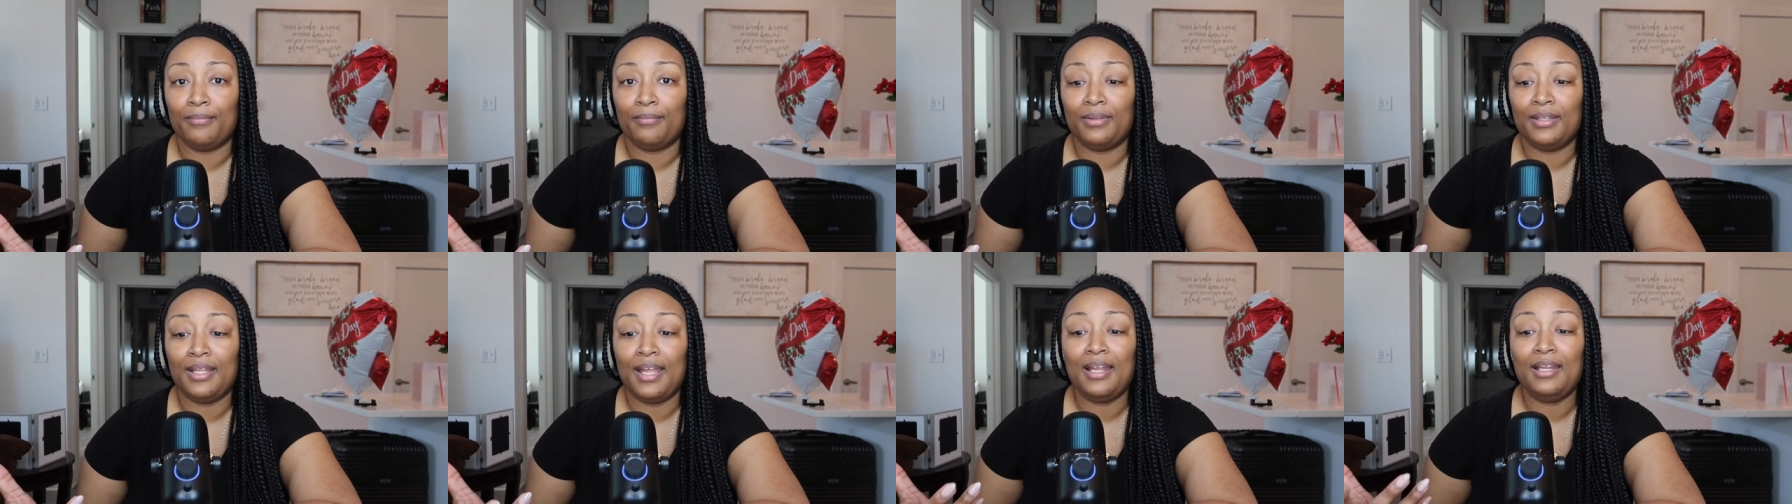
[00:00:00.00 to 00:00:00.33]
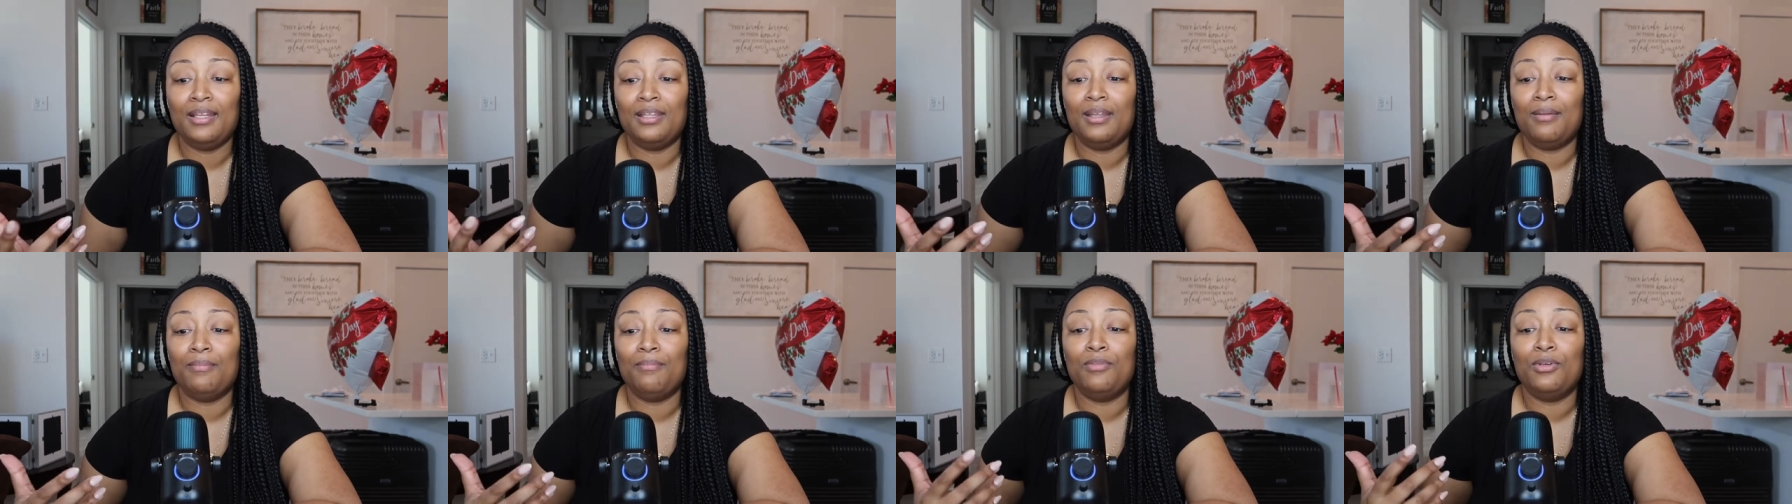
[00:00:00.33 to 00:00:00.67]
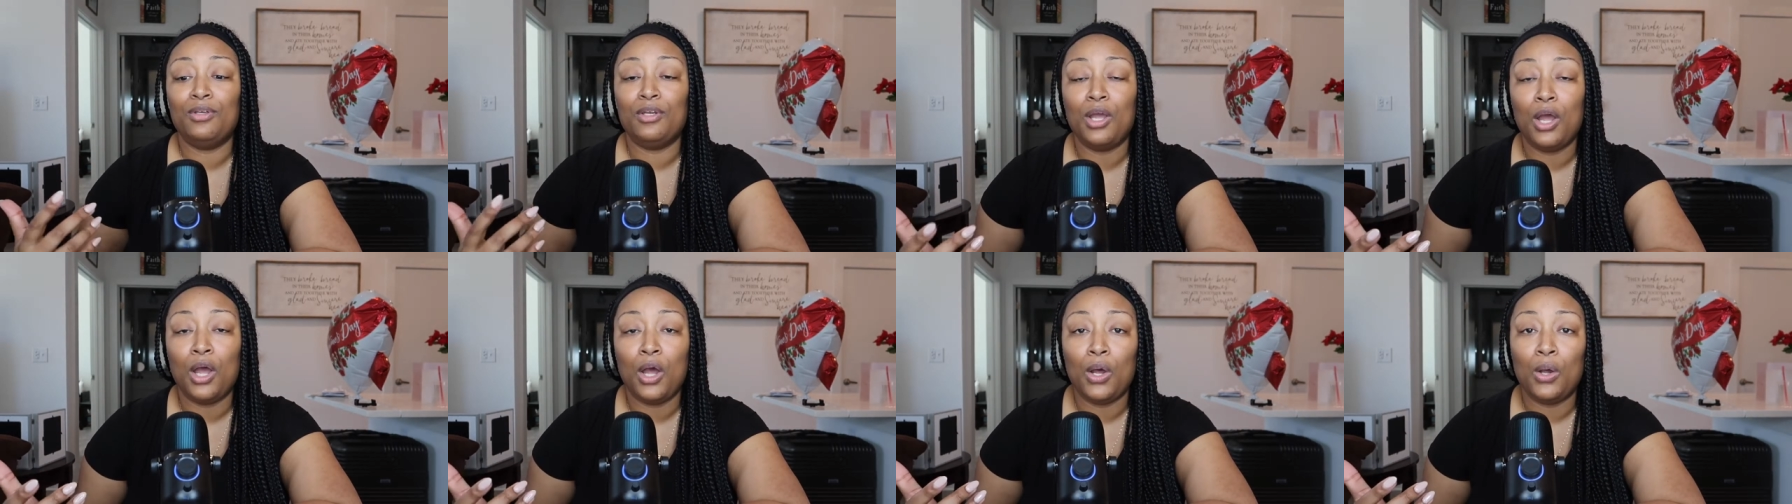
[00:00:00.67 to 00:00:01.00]
Letting them
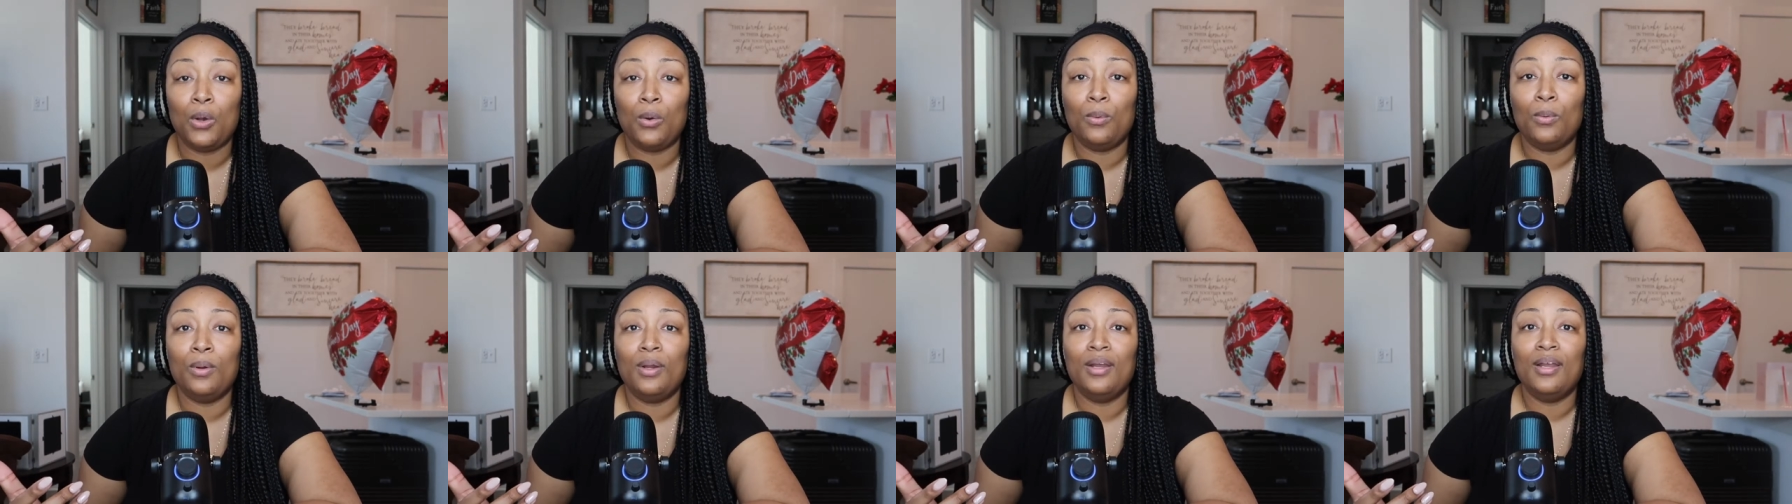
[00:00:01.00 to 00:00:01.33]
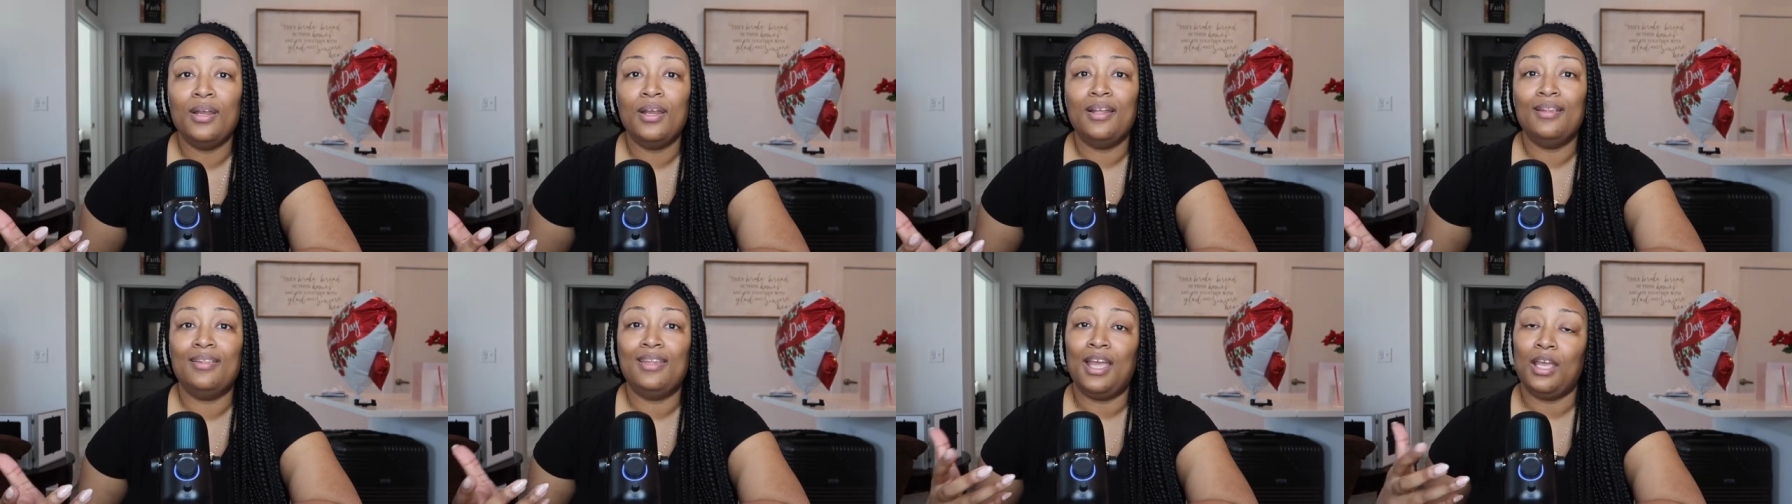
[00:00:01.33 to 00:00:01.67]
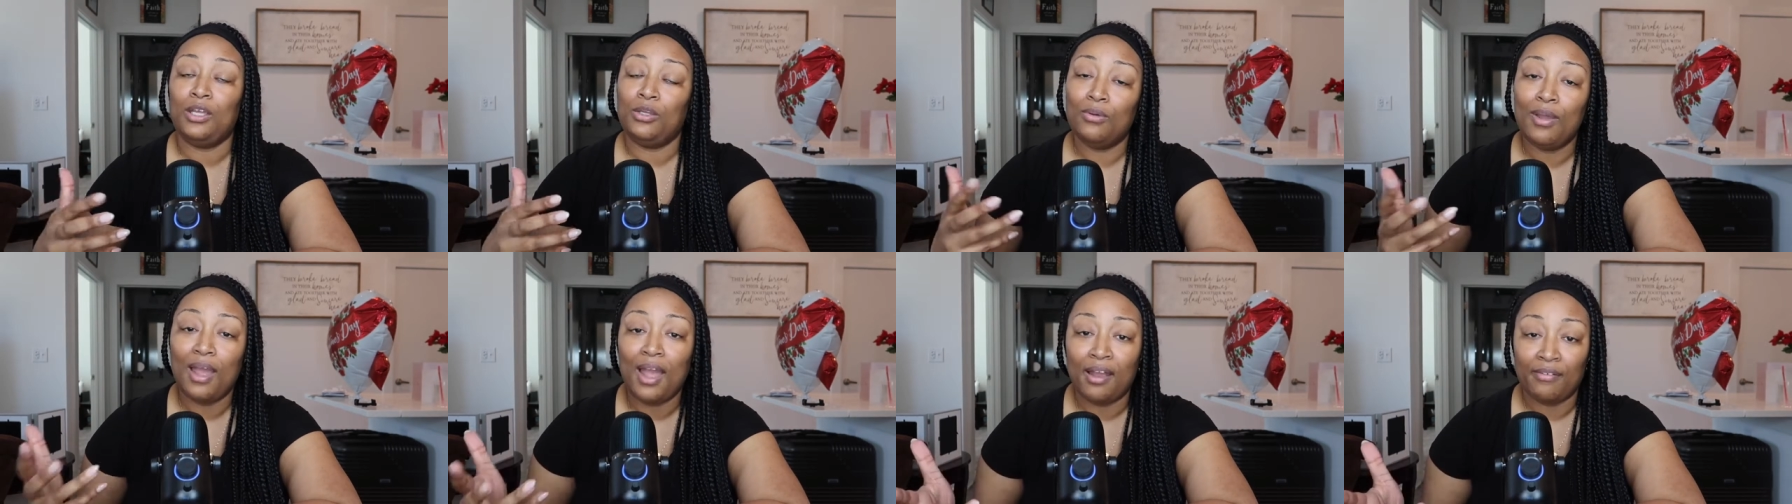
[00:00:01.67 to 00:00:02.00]
know that
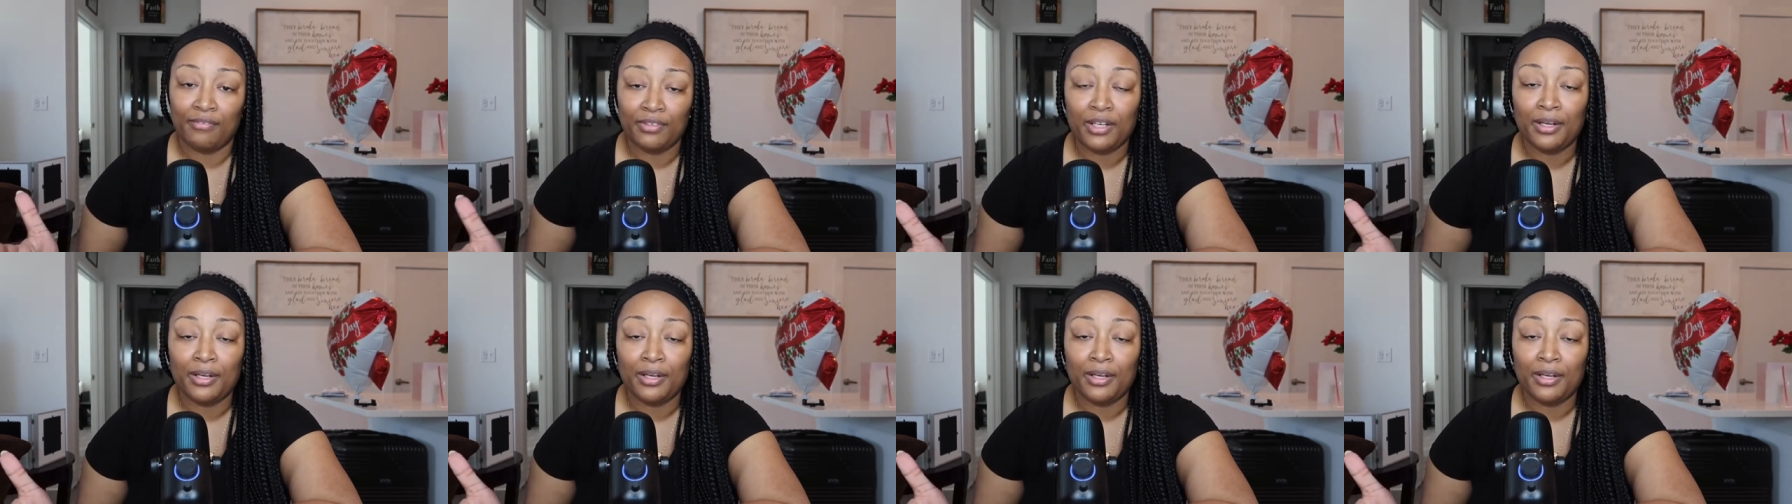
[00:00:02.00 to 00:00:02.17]
you have